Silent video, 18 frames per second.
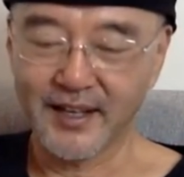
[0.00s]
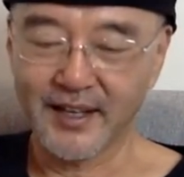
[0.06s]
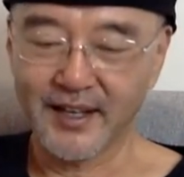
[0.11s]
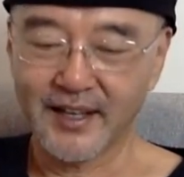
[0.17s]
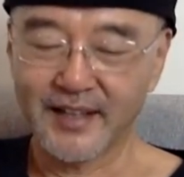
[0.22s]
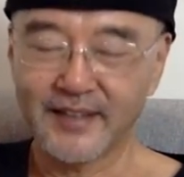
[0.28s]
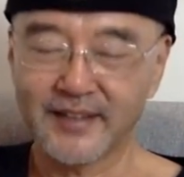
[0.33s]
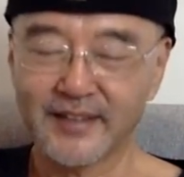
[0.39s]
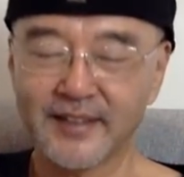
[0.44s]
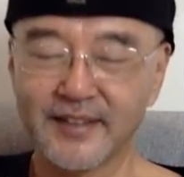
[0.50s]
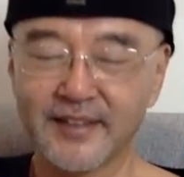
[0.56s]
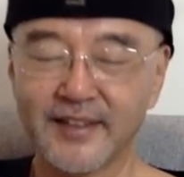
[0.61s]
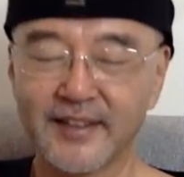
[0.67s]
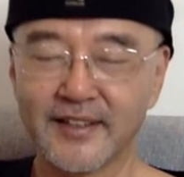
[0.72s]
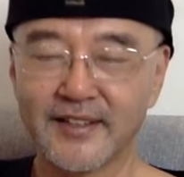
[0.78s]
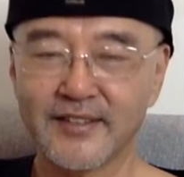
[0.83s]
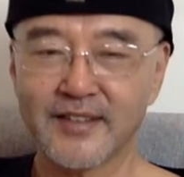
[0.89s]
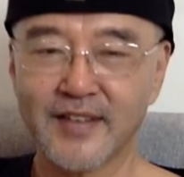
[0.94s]
and
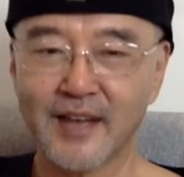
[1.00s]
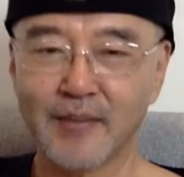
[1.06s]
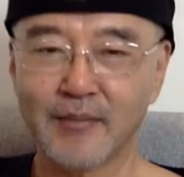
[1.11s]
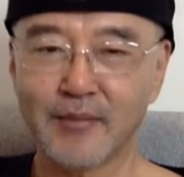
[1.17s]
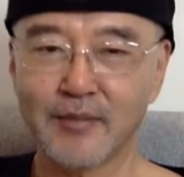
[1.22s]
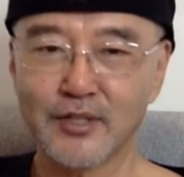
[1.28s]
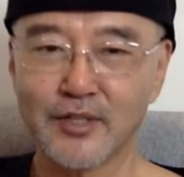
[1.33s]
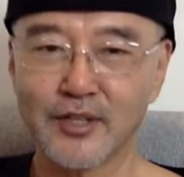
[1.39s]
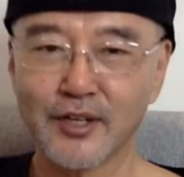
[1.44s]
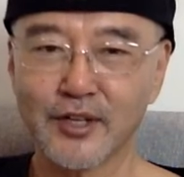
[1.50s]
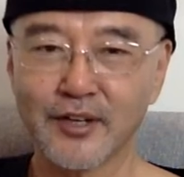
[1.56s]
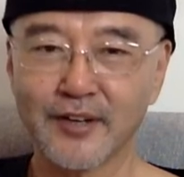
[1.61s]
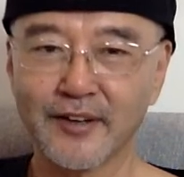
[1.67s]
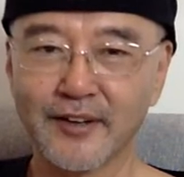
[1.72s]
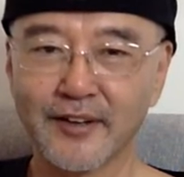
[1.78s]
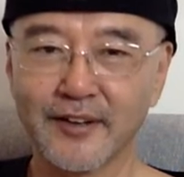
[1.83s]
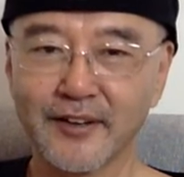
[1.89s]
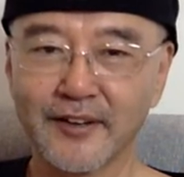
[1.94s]
establishing
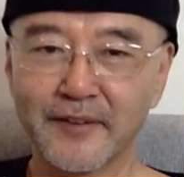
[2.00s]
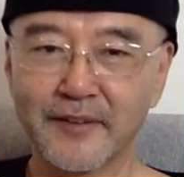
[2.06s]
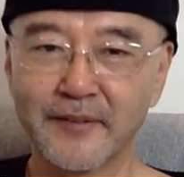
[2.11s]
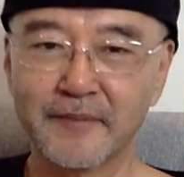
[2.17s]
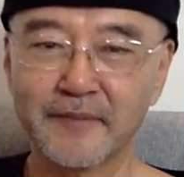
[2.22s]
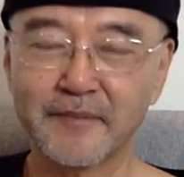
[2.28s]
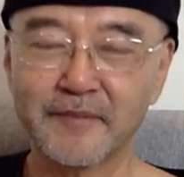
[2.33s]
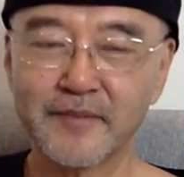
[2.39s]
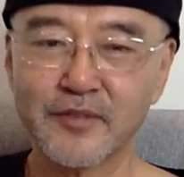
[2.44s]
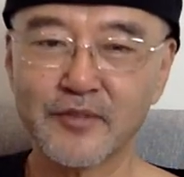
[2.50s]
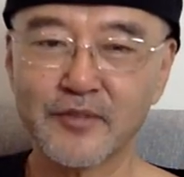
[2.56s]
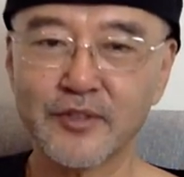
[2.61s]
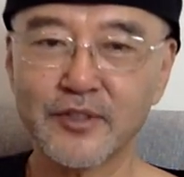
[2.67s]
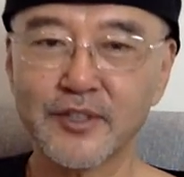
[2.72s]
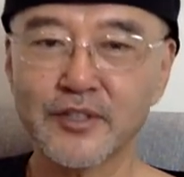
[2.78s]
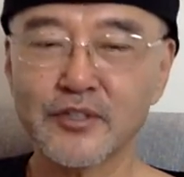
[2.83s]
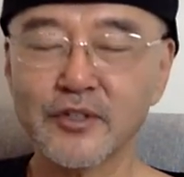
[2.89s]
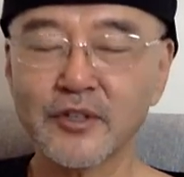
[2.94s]
a
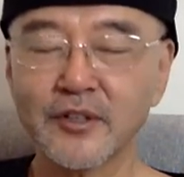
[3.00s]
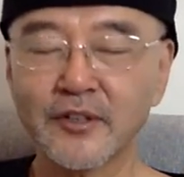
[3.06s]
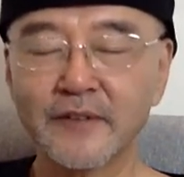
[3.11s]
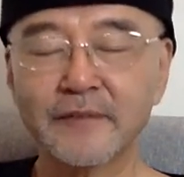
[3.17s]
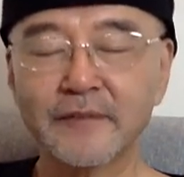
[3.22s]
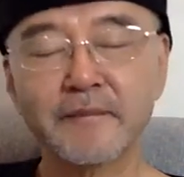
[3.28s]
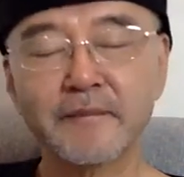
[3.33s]
tradition.